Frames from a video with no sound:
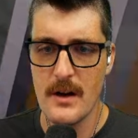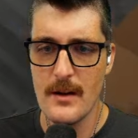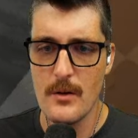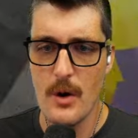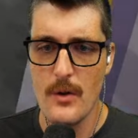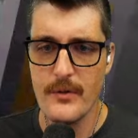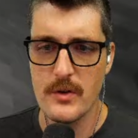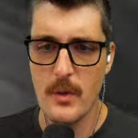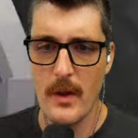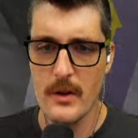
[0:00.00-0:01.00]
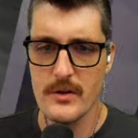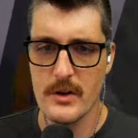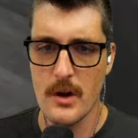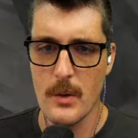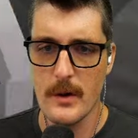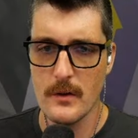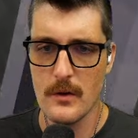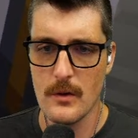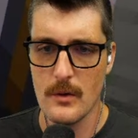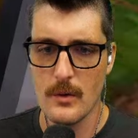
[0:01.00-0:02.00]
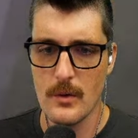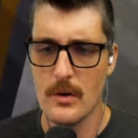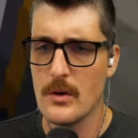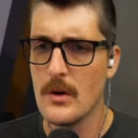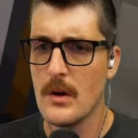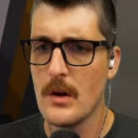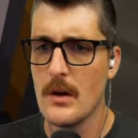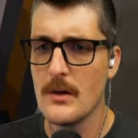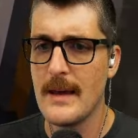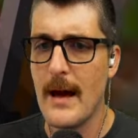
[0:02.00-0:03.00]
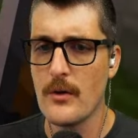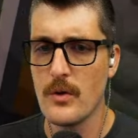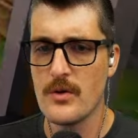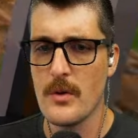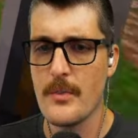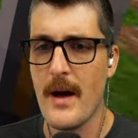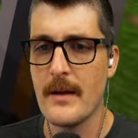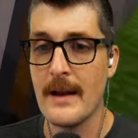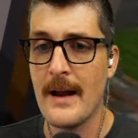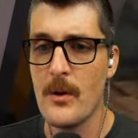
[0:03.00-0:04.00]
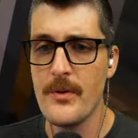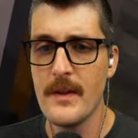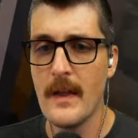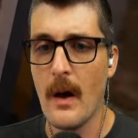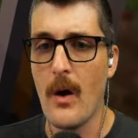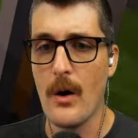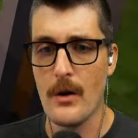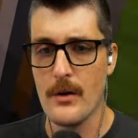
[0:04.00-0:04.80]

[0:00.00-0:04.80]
I don't know if the dwellers are going to count towards our bounty. I don't think they are,